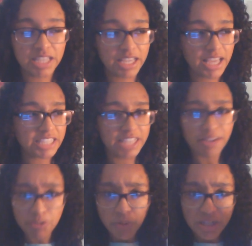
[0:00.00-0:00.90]
like has
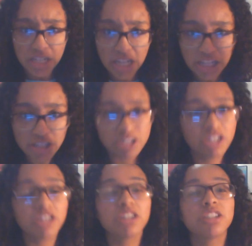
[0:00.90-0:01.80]
everyone under
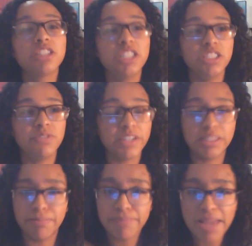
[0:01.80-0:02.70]
her. She's very
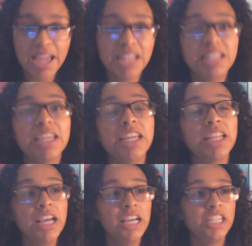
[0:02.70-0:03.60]
demanding.
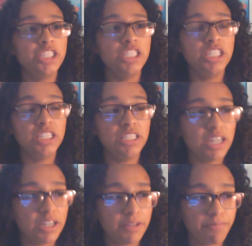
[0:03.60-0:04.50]
She
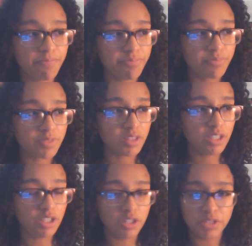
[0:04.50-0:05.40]

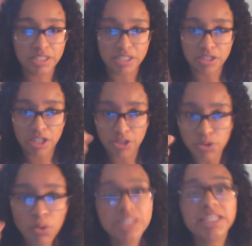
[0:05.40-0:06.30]
is
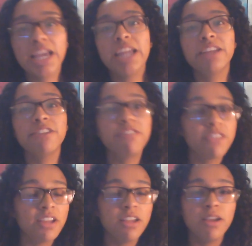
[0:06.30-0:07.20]
authoritative,
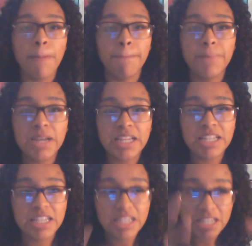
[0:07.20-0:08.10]
but
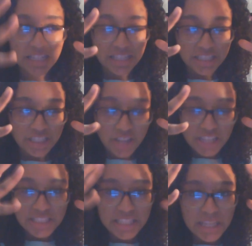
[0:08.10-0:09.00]
she
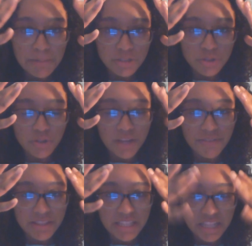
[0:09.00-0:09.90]
tries to keep control
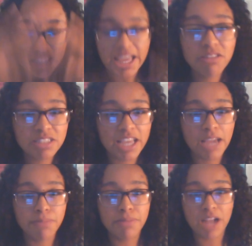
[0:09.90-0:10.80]
everything on the
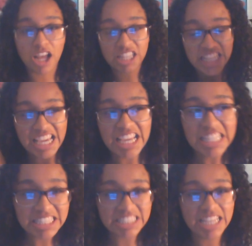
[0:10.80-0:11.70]
outside, but on the
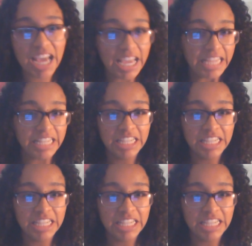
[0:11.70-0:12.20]
inside,